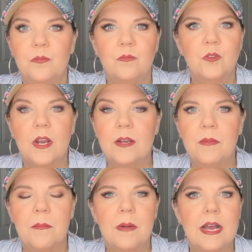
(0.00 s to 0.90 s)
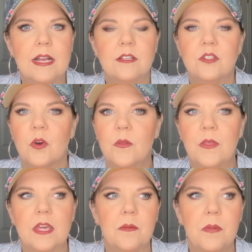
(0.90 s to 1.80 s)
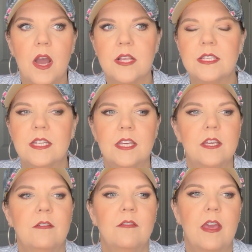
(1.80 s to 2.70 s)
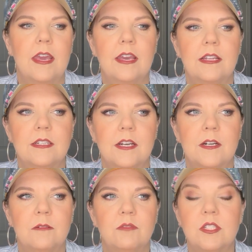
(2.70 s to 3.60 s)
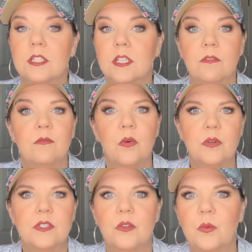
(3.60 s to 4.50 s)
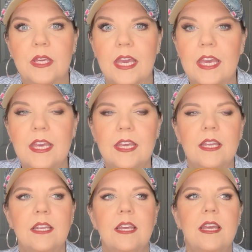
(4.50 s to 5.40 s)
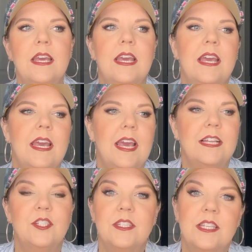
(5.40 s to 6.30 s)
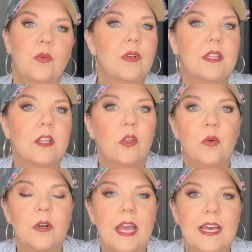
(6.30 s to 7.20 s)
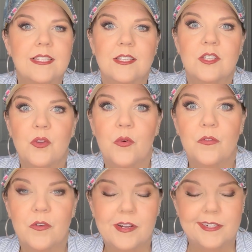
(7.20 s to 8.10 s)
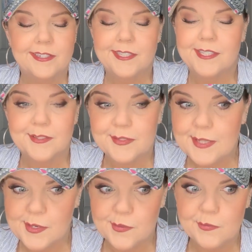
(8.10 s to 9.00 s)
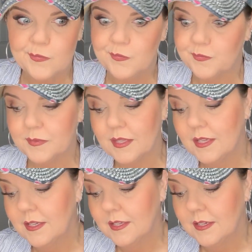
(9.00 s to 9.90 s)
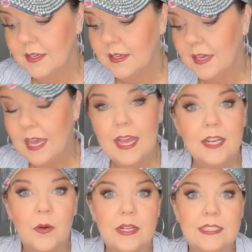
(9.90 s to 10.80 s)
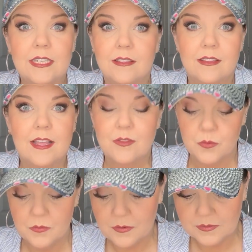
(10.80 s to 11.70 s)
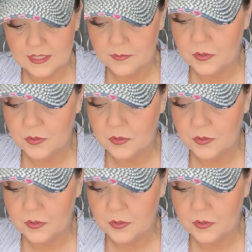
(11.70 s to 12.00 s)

train my mind, start thinking positive, and just looking forward to the week ahead and just see what the Lord has in store for us. So I had no idea that that's what I was going to be